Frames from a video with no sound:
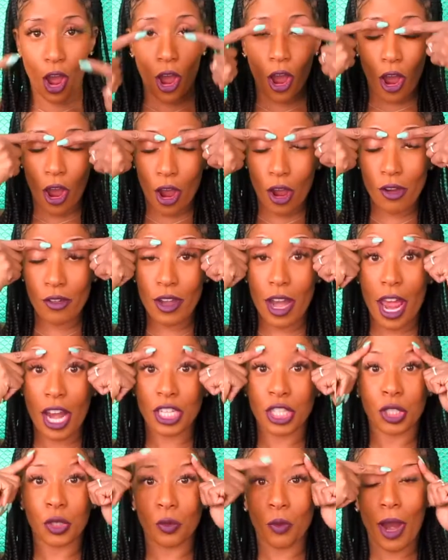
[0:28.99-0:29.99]
All
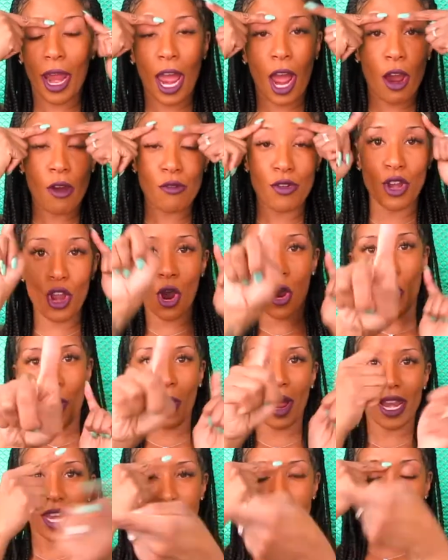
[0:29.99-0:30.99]
natural,
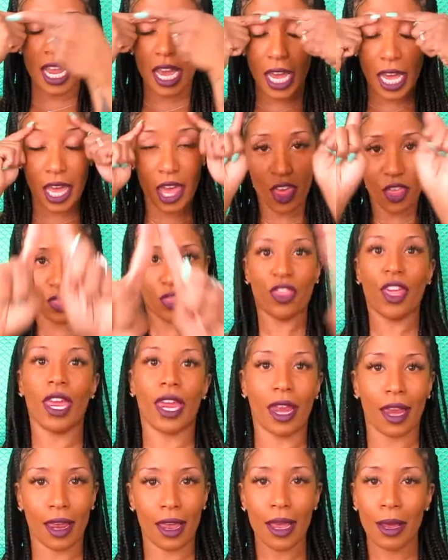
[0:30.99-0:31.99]
no
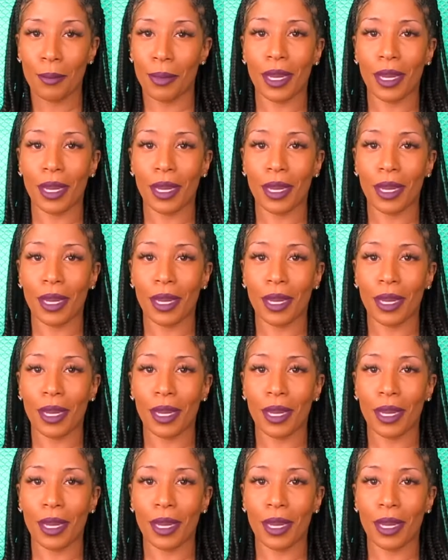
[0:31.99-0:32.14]
nothing.